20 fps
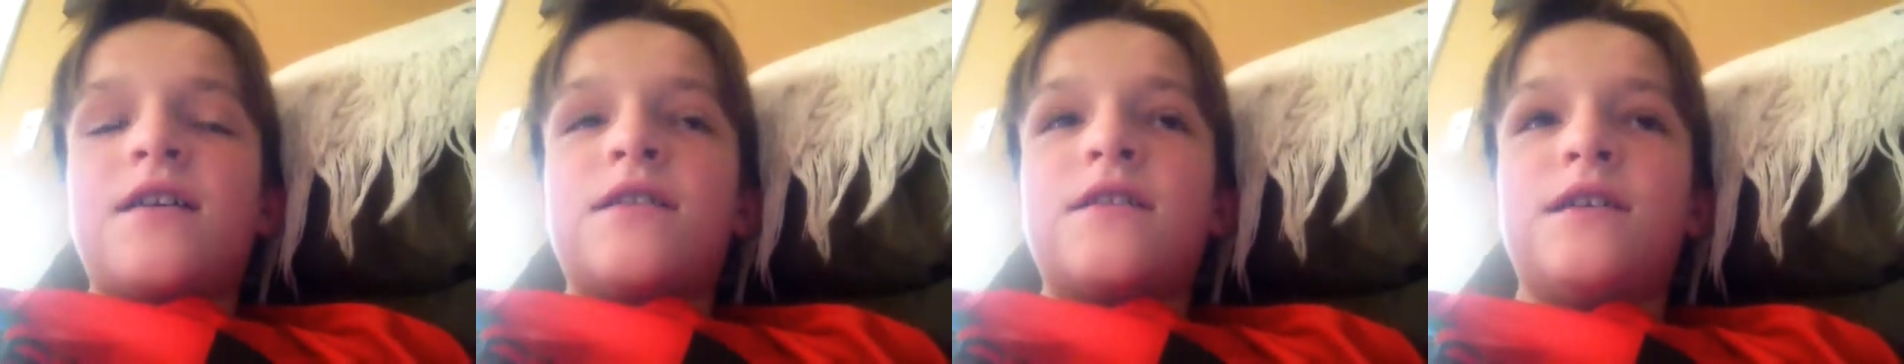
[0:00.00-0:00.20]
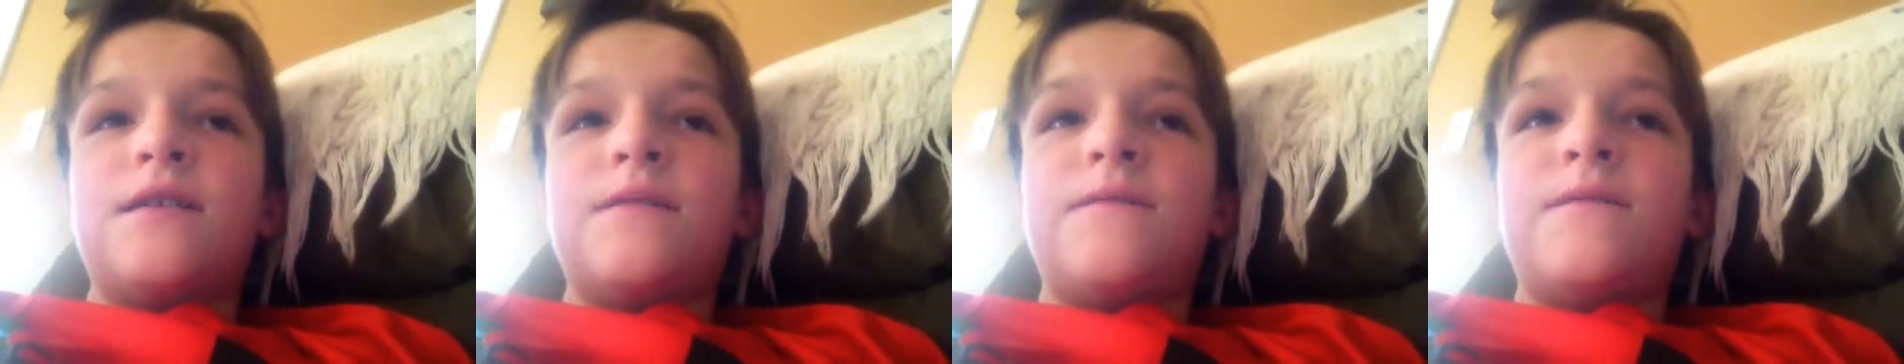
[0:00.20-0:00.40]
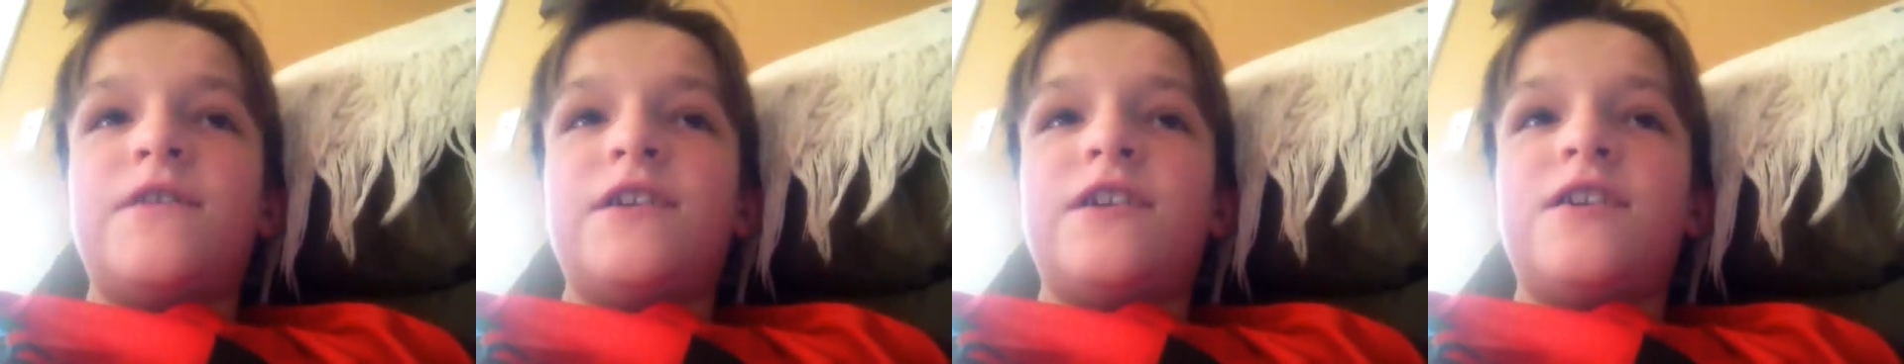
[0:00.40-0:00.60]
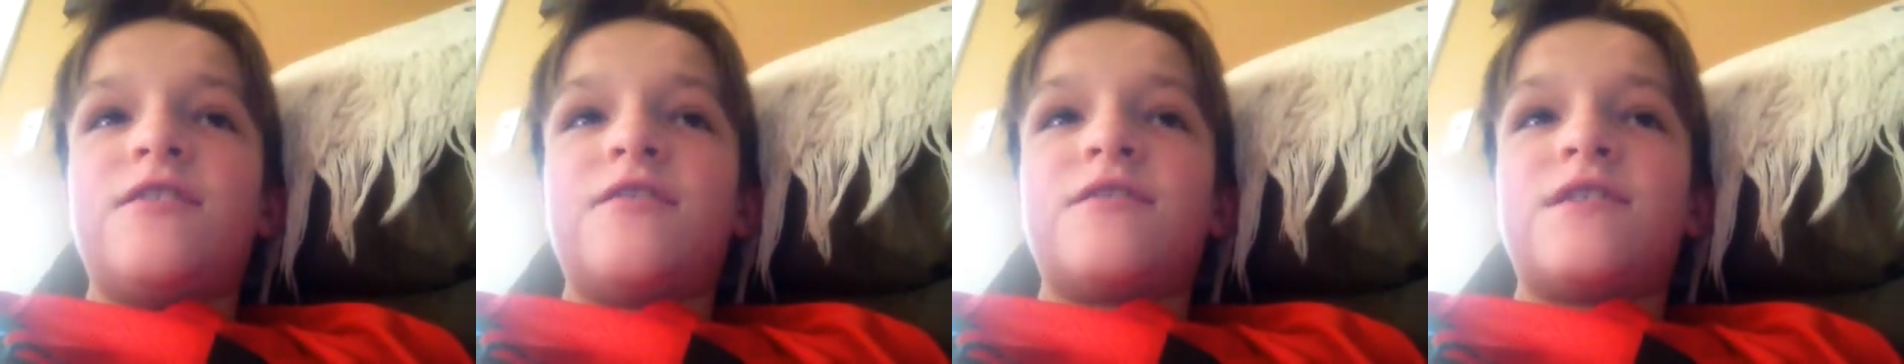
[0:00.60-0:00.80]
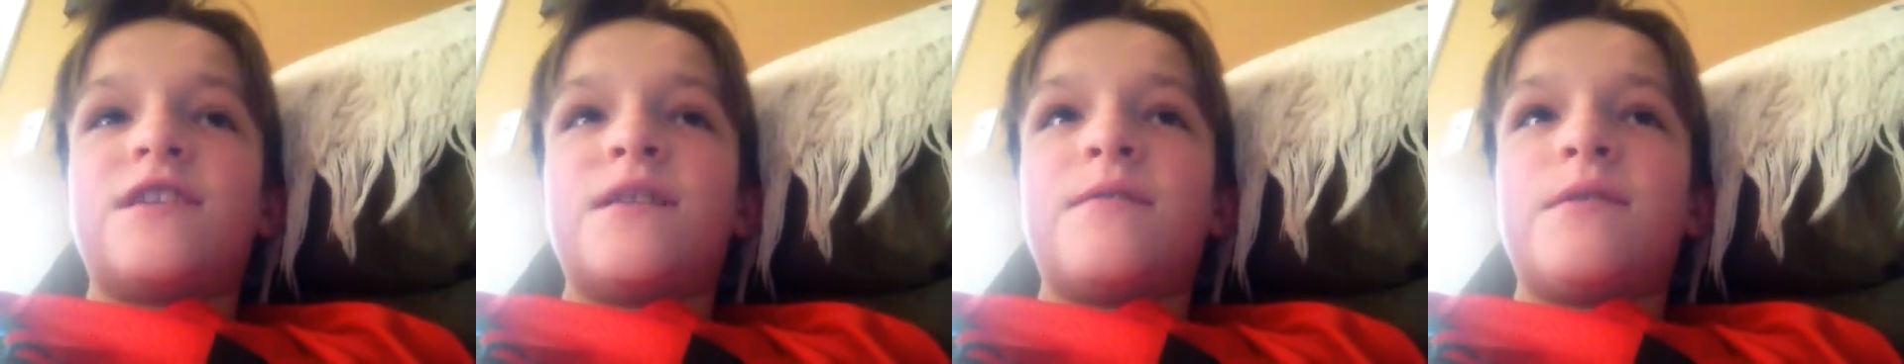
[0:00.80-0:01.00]
some
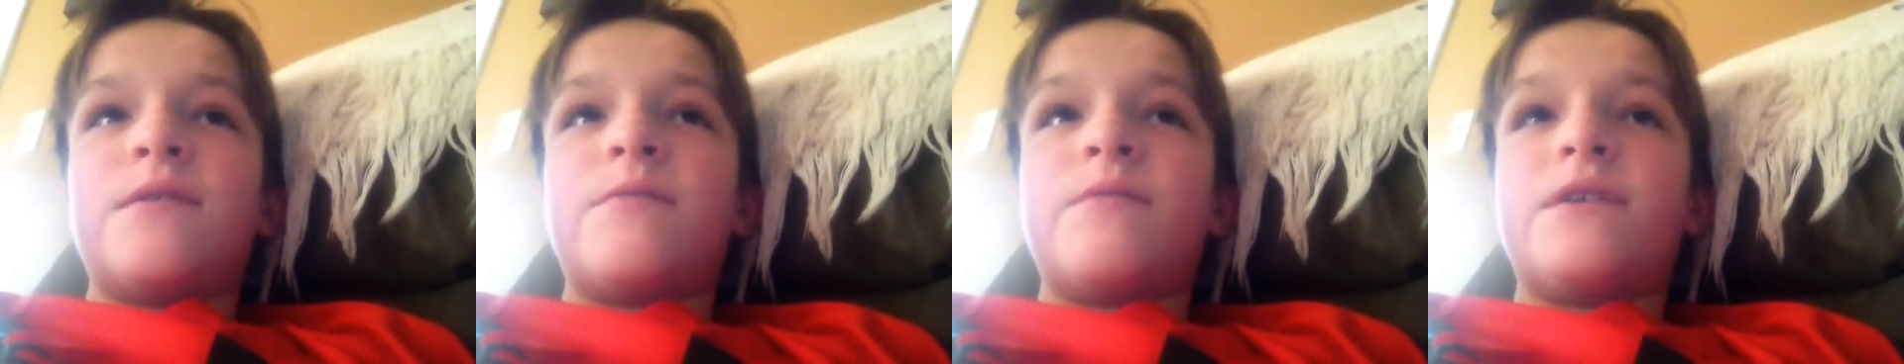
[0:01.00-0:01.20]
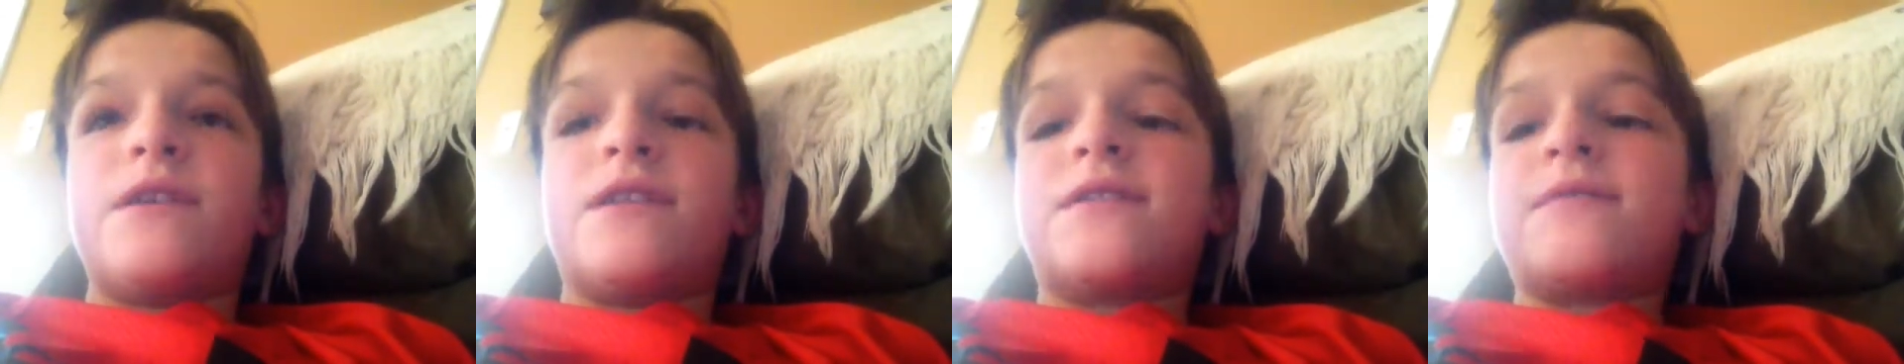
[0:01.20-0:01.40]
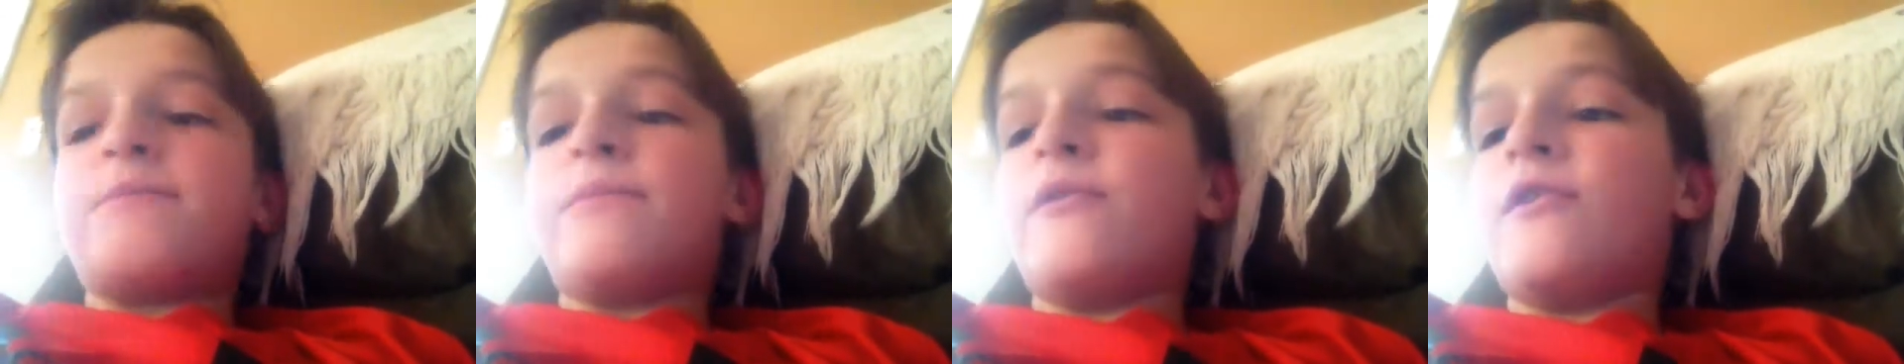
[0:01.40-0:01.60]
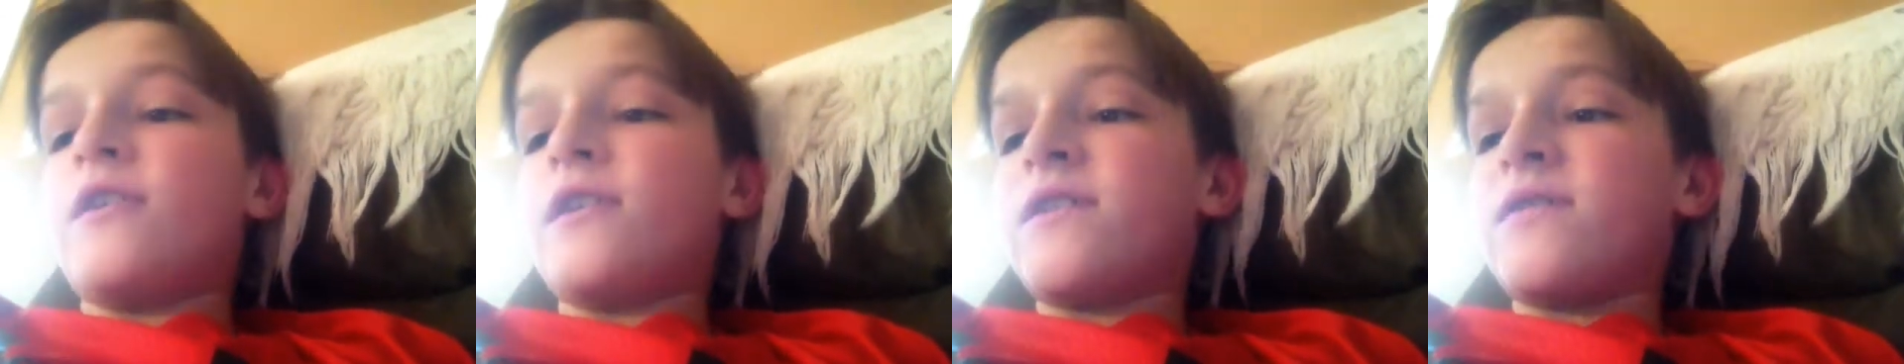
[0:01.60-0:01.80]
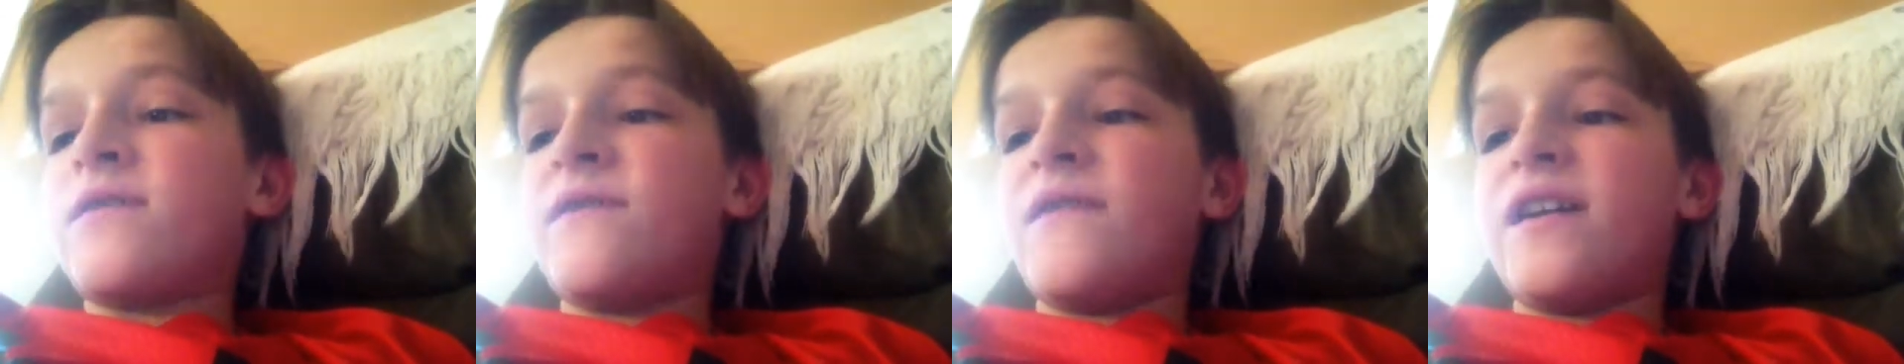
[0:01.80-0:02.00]
videos that might be
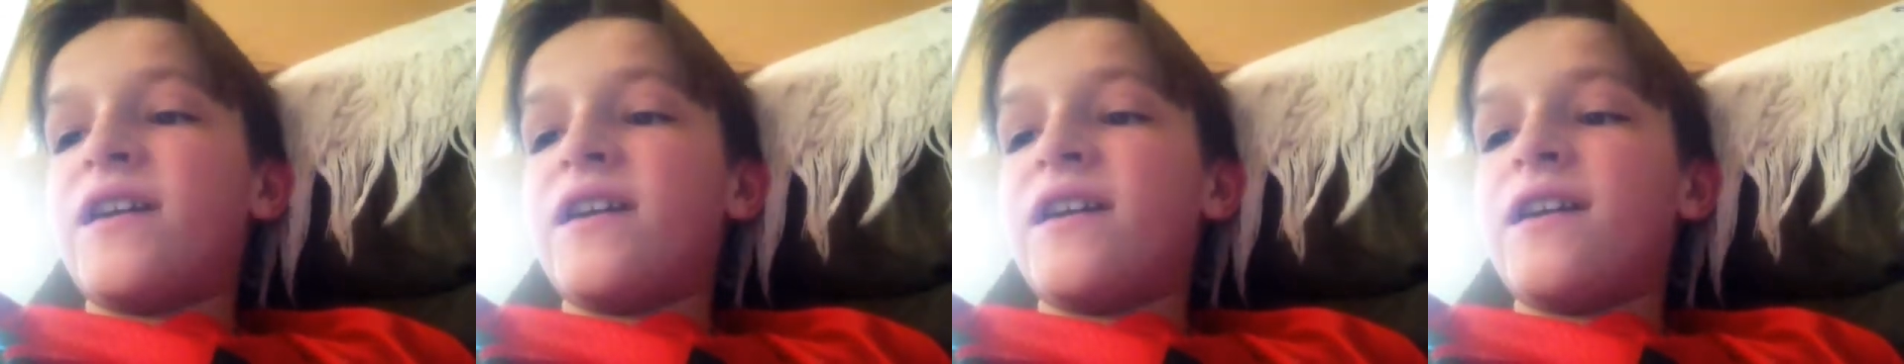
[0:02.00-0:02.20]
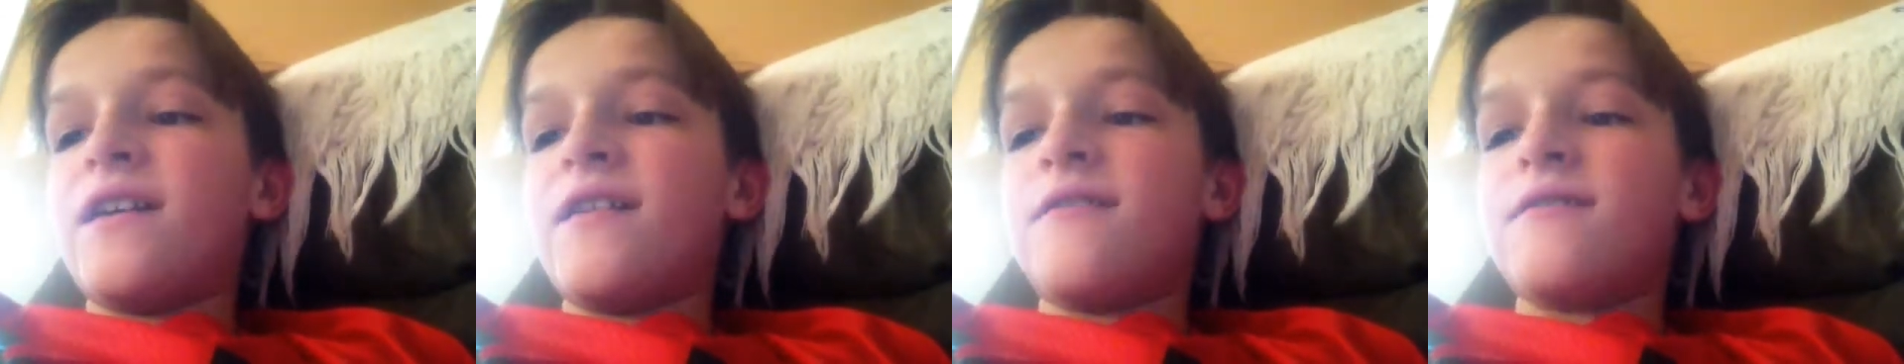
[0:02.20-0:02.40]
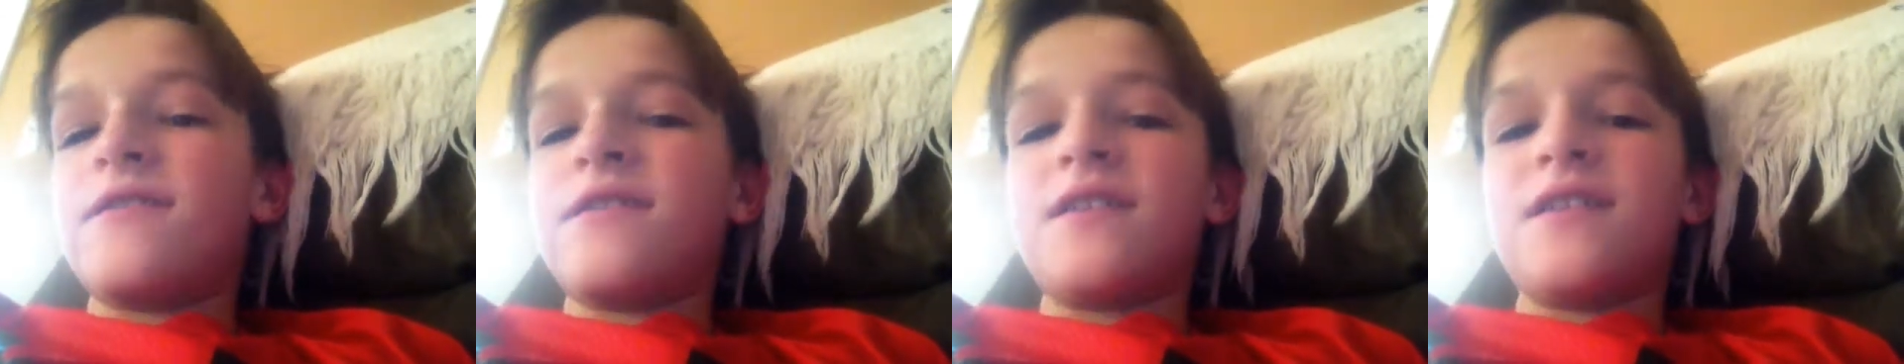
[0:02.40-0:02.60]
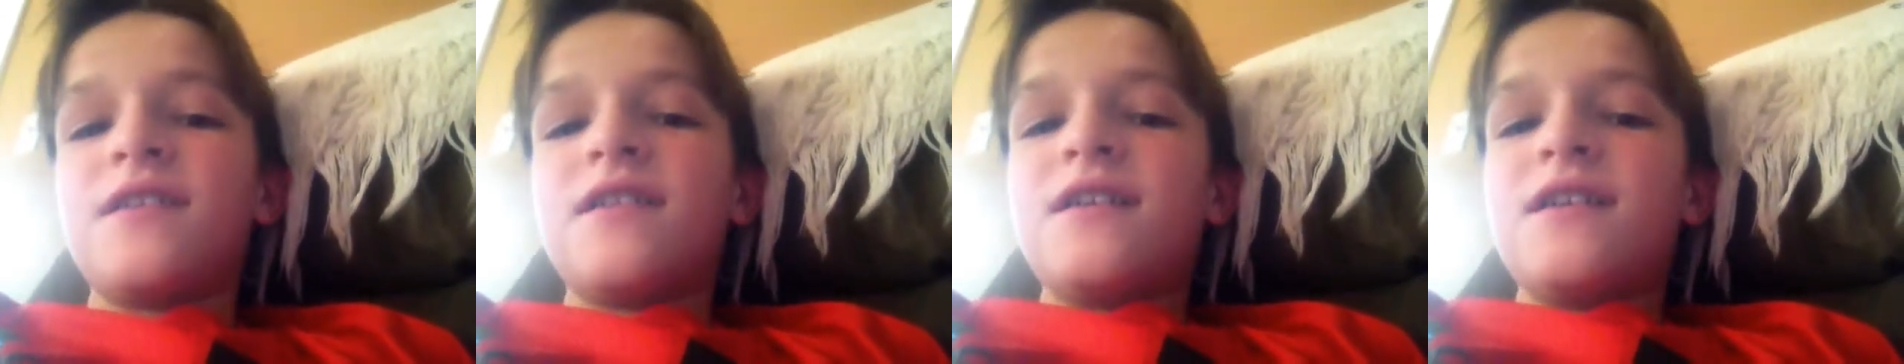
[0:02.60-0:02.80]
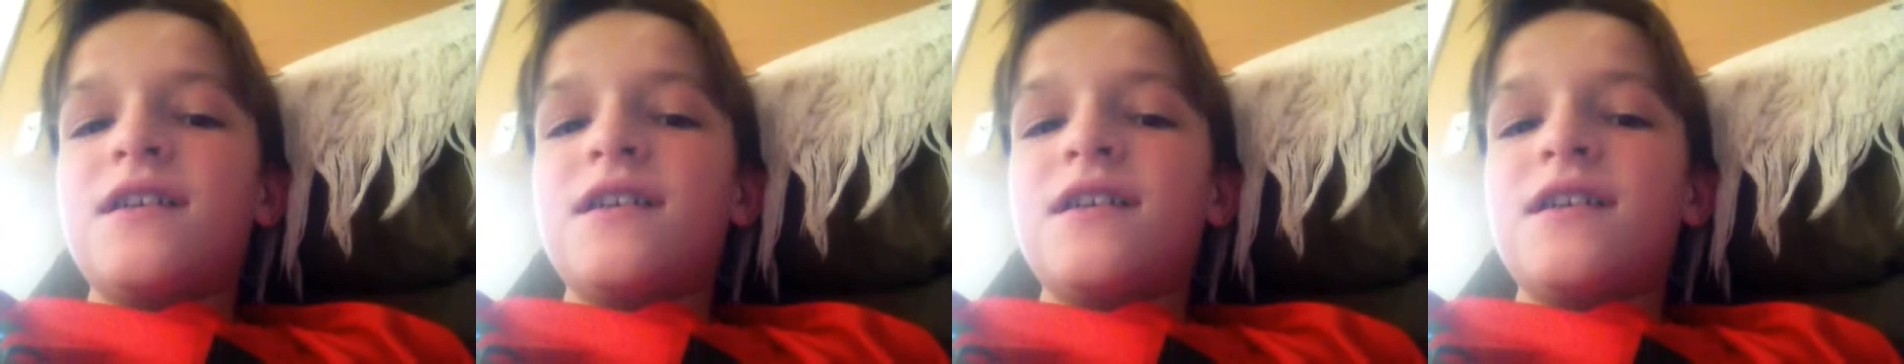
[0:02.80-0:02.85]
sports videos.